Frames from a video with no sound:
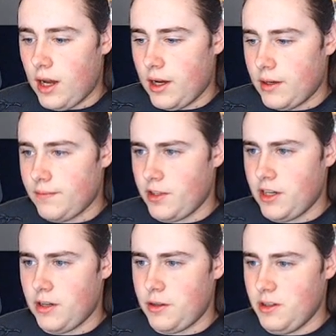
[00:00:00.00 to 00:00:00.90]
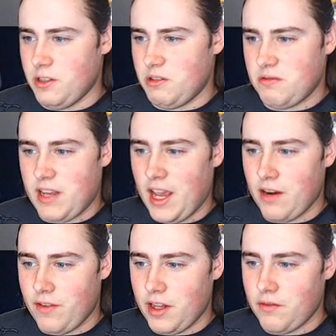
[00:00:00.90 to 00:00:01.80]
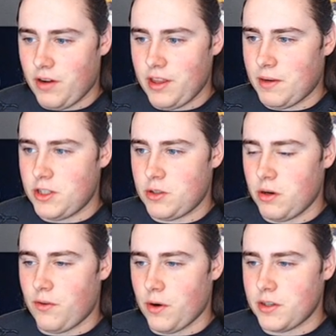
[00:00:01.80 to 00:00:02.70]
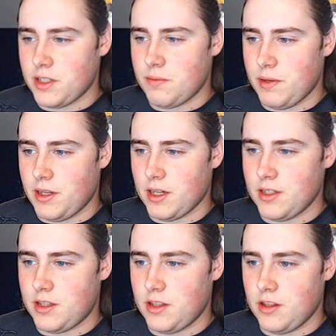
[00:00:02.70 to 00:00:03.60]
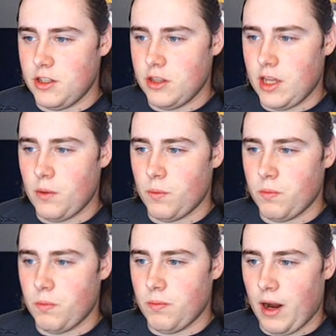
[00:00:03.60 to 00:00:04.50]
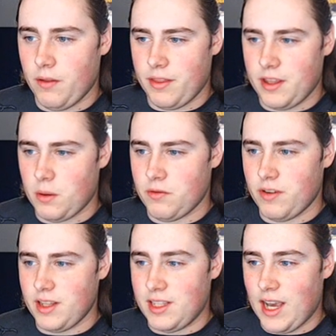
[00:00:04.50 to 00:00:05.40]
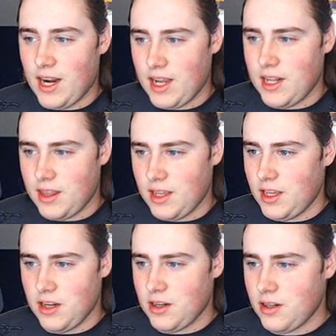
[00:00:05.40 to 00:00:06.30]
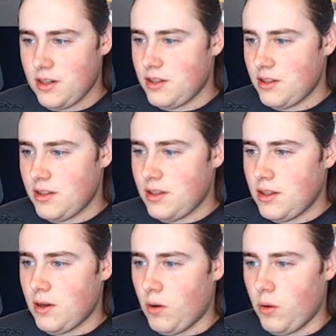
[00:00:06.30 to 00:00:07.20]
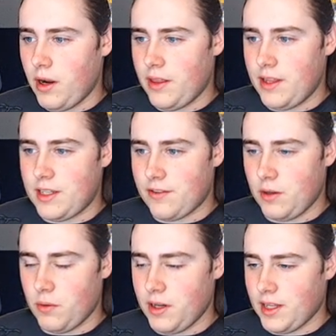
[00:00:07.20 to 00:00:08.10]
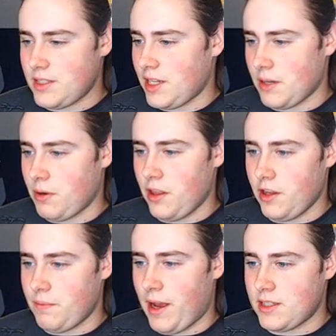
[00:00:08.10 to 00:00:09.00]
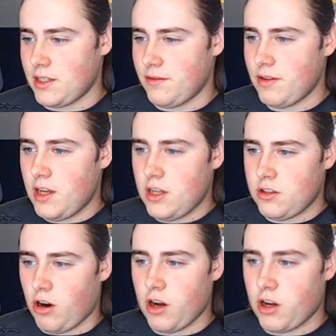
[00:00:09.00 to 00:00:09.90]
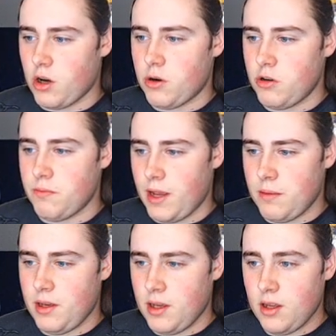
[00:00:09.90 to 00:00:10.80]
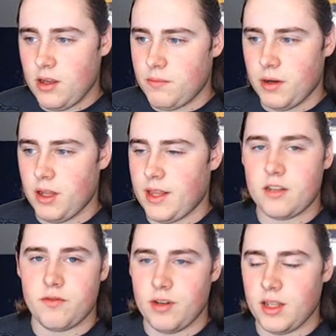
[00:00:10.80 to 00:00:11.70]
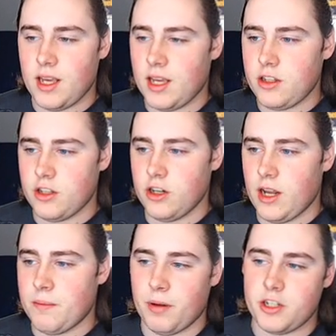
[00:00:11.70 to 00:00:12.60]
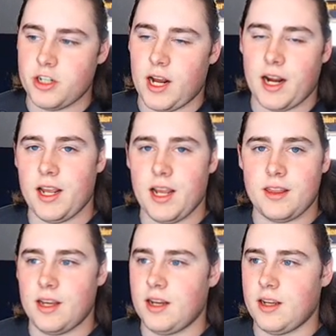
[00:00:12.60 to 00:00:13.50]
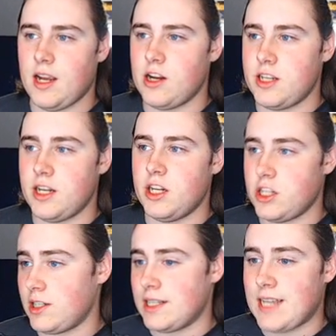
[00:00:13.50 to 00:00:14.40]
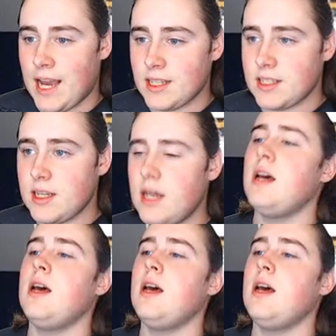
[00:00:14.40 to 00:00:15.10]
You can't really run them on Join Forces because I don't think they would really get anything here, and they definitely wouldn't get the second part of their passive. Target Goku maybe, but that's really it. And plus you're not going to get the guaranteed additional attacks.